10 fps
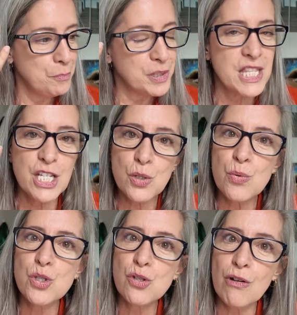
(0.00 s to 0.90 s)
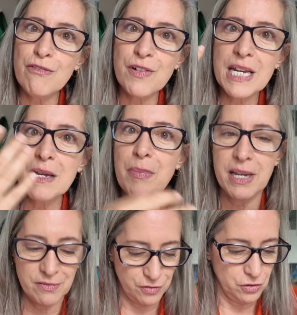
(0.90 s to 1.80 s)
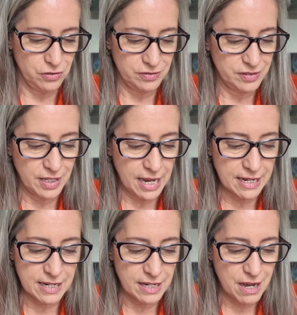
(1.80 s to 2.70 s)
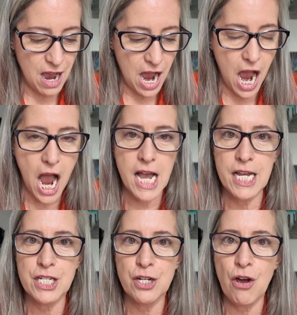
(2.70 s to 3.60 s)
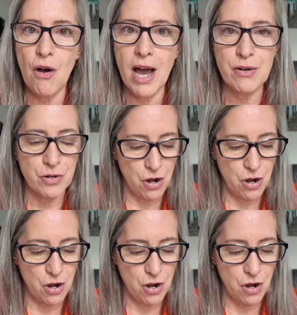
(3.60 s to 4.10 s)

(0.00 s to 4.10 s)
But this was so freaking painful. Like, I don't